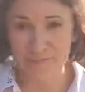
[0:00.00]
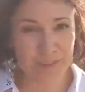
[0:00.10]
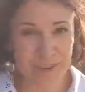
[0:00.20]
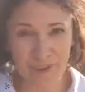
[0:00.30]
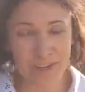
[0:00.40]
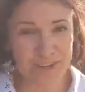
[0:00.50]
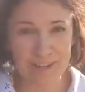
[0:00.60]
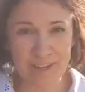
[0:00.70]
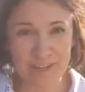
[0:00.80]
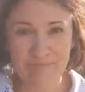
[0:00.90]

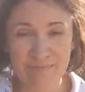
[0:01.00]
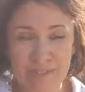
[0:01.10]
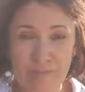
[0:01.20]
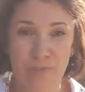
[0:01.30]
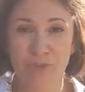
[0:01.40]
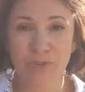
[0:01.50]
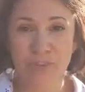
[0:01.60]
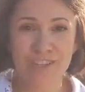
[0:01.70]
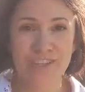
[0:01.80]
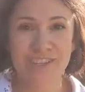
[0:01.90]
very simple.
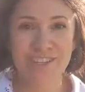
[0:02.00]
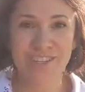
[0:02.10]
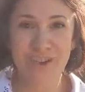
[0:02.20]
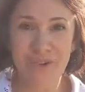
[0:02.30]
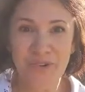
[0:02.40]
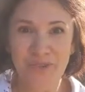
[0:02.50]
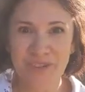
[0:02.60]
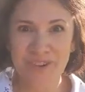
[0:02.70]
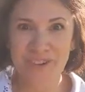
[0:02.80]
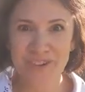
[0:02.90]
So
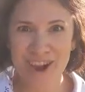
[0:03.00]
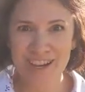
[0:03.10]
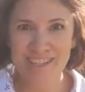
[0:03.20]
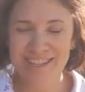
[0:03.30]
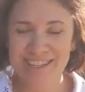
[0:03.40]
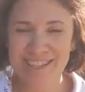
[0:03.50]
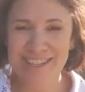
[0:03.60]
fingers crossed.